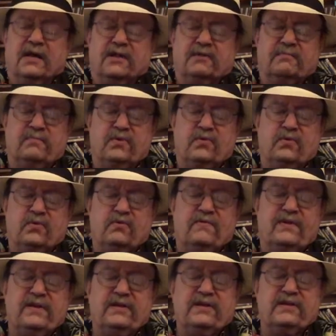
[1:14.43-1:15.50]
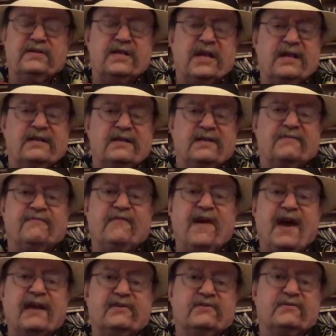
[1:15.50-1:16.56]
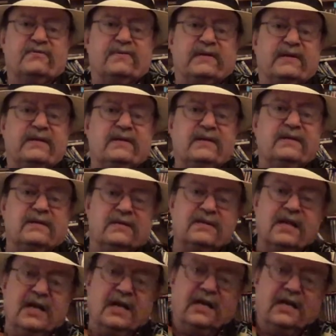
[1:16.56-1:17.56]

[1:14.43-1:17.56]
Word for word: The movies and the factories,